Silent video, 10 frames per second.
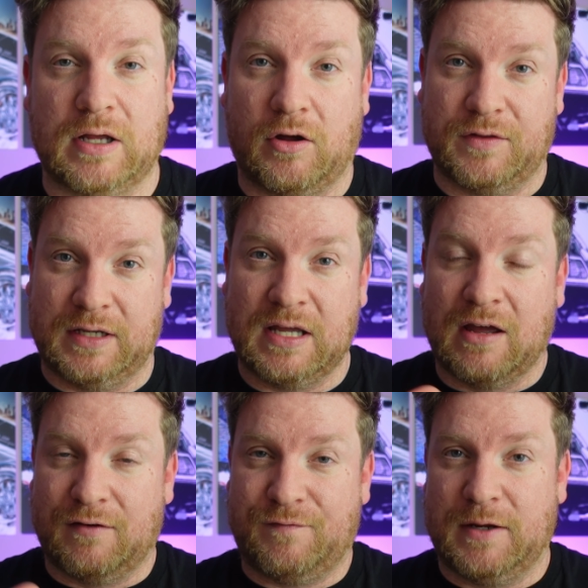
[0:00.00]
or the
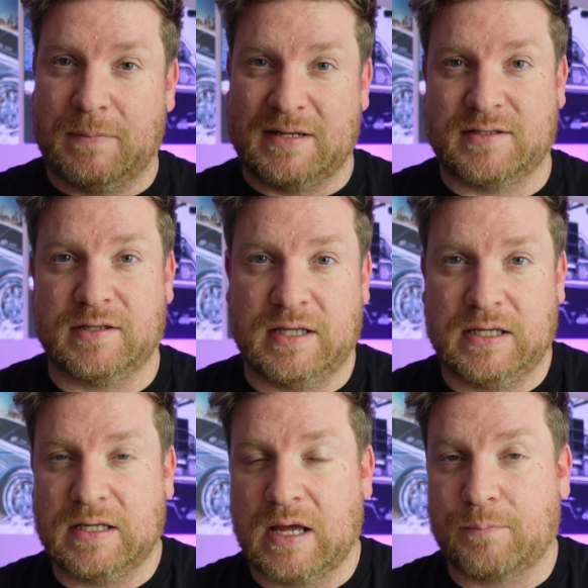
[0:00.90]
feedback to
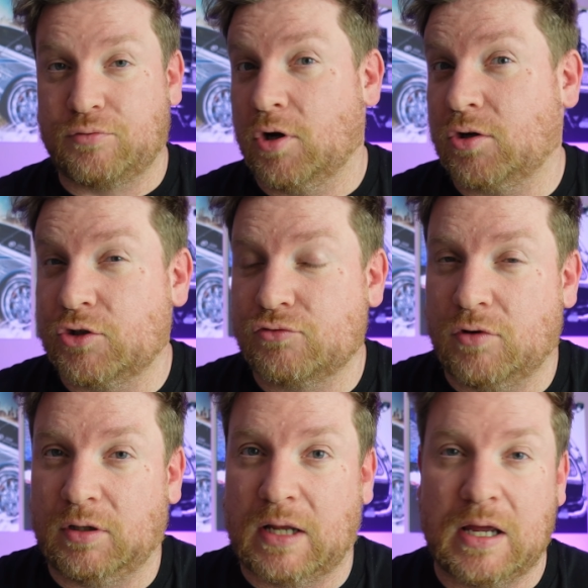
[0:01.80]
the Pro
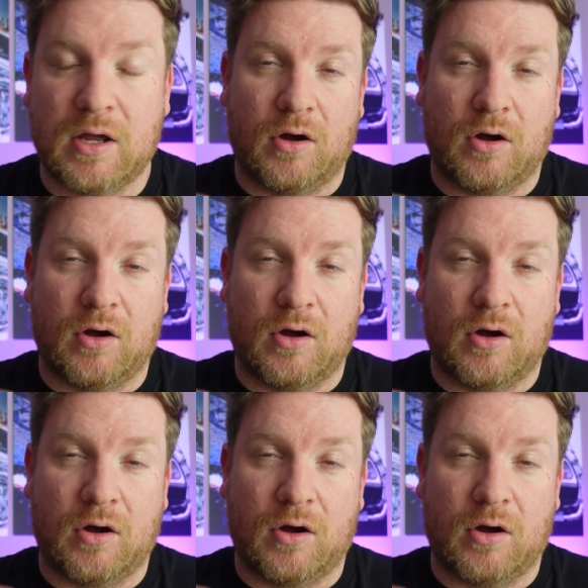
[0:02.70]
controller,